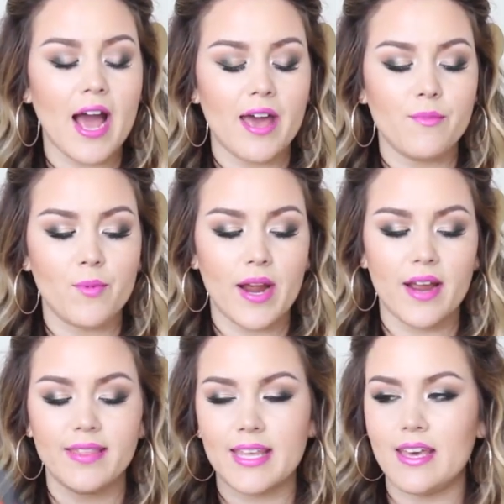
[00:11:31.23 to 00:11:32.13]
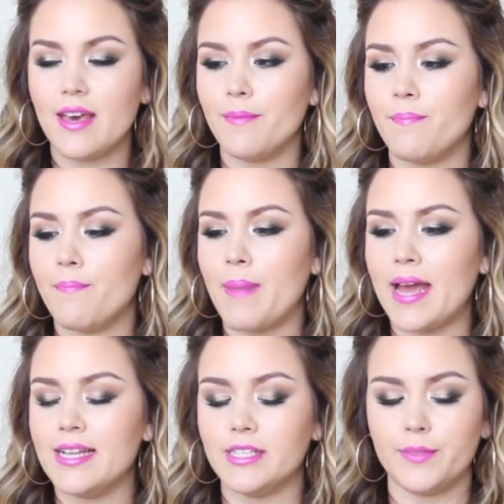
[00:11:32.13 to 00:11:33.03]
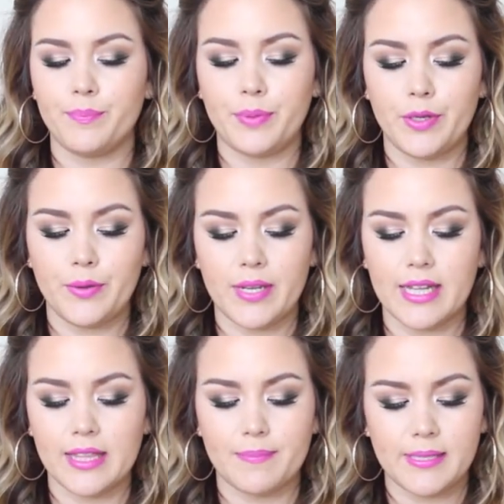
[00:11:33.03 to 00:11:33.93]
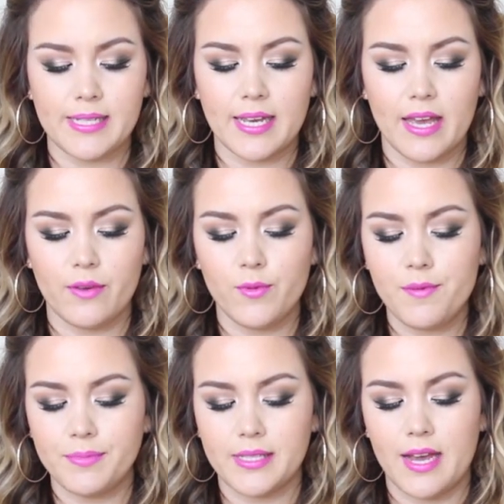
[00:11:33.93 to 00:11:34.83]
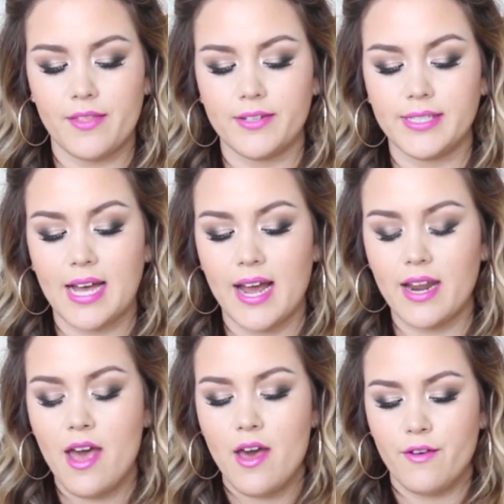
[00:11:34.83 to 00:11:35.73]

I'm wearing the Bite Beauty lipstick in, whoops, the other side,